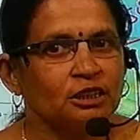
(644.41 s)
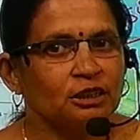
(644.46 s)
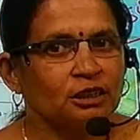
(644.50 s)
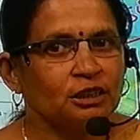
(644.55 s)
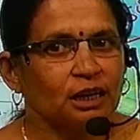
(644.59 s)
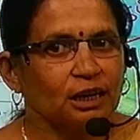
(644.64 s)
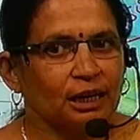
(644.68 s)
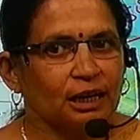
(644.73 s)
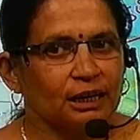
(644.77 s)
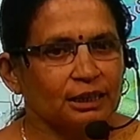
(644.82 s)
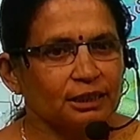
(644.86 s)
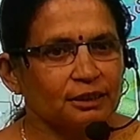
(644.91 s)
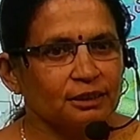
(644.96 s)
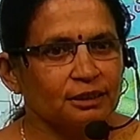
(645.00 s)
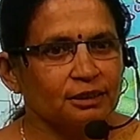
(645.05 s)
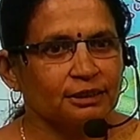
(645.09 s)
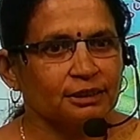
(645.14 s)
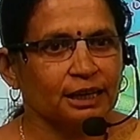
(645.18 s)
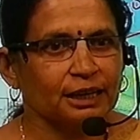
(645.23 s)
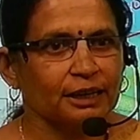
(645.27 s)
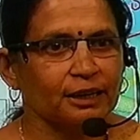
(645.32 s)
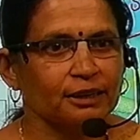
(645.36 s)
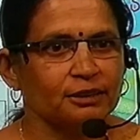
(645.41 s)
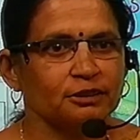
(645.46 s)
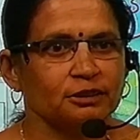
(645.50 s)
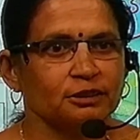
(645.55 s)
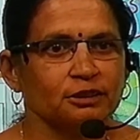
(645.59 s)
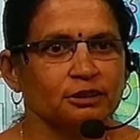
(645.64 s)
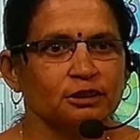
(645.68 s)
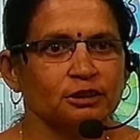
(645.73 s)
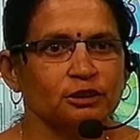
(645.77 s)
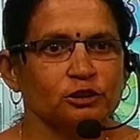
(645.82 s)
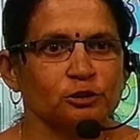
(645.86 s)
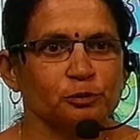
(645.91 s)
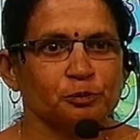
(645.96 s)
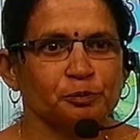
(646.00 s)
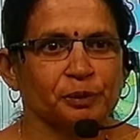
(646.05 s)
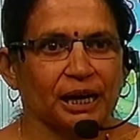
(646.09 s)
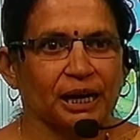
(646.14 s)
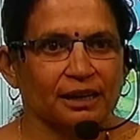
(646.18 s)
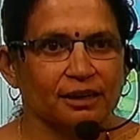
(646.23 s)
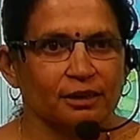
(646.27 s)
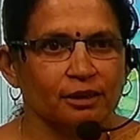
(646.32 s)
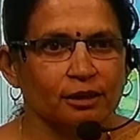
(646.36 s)
Another character is
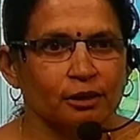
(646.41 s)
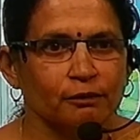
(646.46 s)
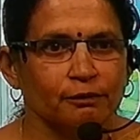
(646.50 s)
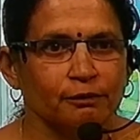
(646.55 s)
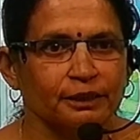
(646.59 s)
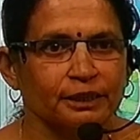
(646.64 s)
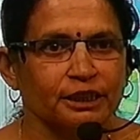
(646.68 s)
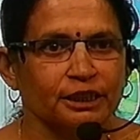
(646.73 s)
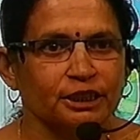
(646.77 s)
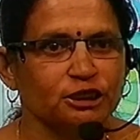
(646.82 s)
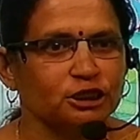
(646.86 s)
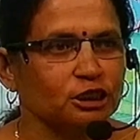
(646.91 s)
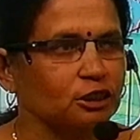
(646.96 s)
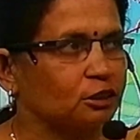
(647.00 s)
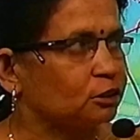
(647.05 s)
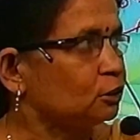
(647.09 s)
parallel venation.